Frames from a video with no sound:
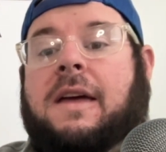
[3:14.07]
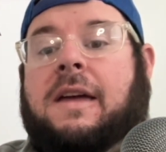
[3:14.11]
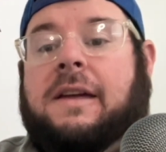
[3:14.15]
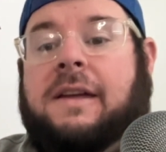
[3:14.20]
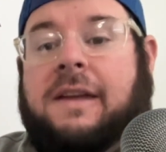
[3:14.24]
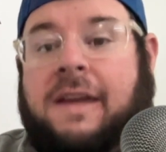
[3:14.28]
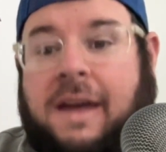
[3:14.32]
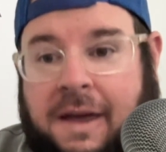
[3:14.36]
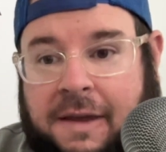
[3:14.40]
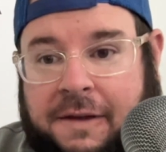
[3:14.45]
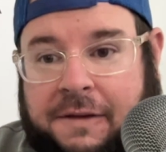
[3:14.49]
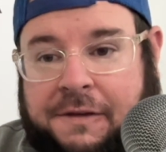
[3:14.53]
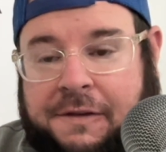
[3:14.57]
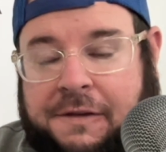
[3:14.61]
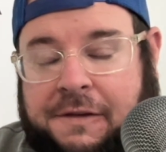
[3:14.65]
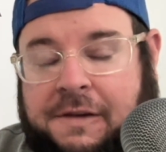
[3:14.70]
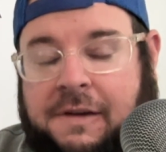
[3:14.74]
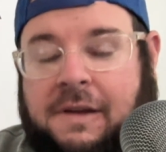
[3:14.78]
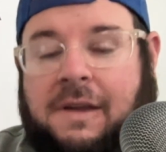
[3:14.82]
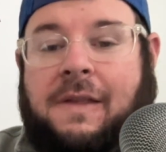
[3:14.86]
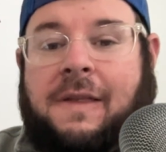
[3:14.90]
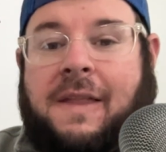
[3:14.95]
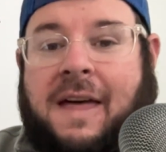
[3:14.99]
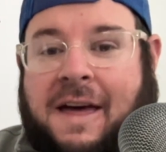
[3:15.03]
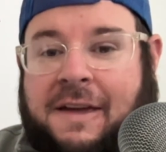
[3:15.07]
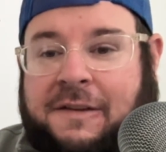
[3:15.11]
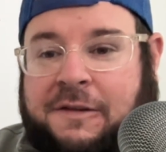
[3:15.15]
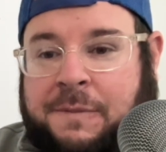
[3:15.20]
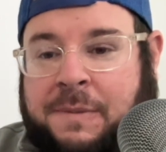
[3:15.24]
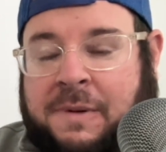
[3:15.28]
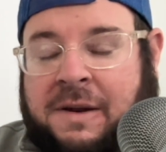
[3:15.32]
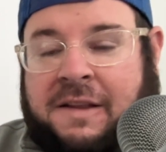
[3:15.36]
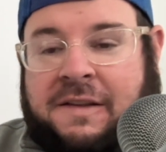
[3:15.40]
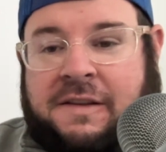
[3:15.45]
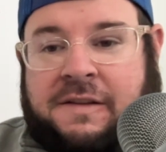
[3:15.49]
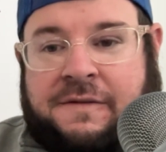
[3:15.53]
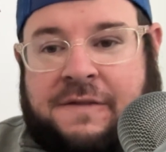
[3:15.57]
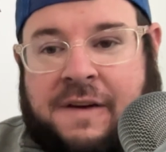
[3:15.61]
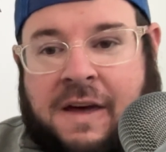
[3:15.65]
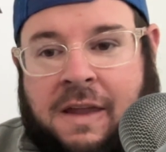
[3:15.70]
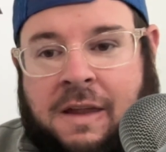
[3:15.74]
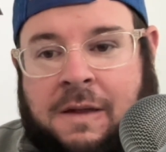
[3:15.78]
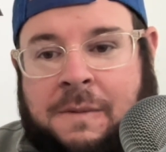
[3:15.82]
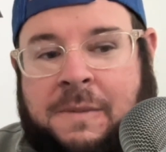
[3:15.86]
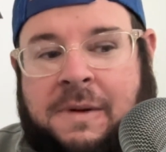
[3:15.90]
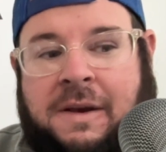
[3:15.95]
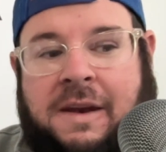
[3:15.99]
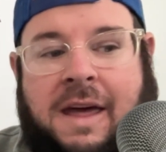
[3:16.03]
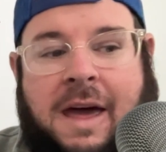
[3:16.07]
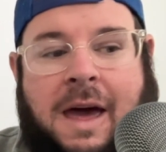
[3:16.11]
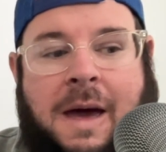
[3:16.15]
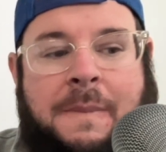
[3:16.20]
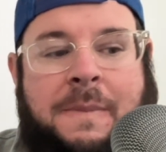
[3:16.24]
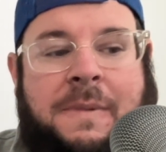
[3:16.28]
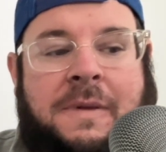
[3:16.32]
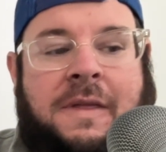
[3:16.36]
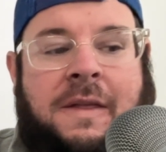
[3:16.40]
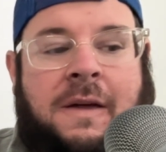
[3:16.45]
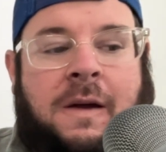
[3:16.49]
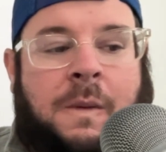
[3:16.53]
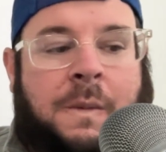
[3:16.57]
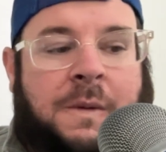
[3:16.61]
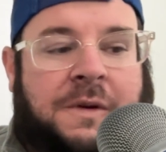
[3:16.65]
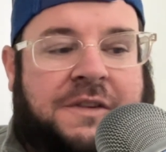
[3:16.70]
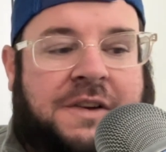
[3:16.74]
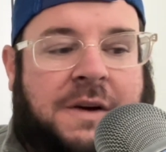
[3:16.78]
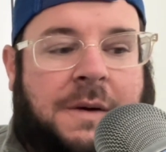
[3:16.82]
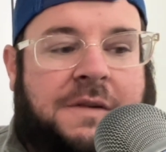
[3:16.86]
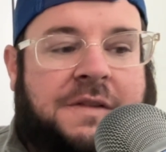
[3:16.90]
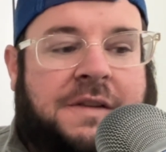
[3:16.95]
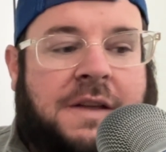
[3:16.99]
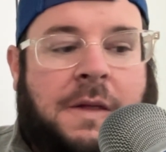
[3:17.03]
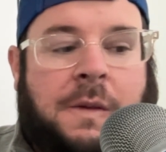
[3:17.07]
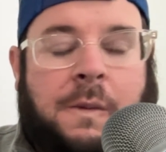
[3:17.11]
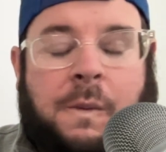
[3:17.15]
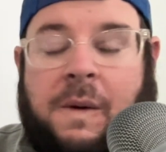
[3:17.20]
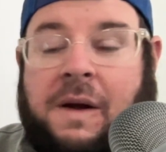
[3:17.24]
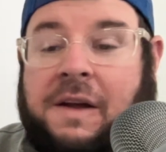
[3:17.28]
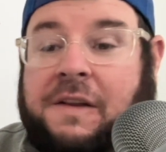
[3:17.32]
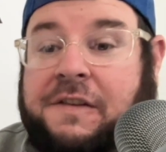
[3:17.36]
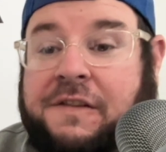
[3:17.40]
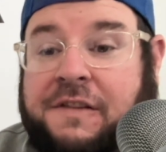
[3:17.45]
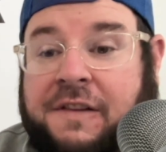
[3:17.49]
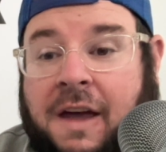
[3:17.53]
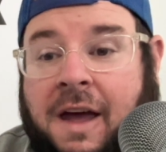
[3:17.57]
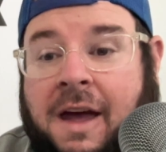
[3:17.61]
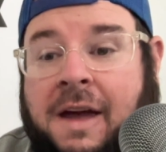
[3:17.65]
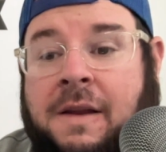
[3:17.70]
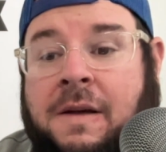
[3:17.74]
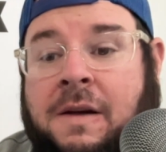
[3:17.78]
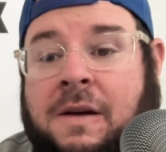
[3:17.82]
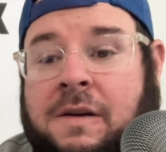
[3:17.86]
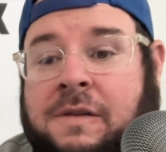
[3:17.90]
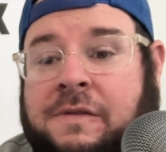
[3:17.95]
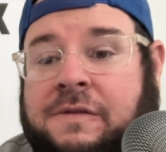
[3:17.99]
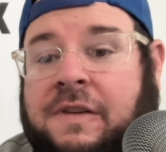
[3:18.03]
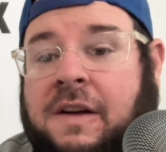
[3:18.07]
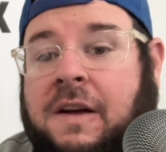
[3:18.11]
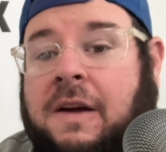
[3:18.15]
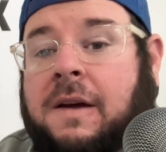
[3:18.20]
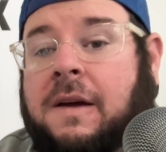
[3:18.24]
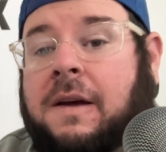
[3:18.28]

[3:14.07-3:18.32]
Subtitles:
Yes, last minute development happened there, which I was on the right side of.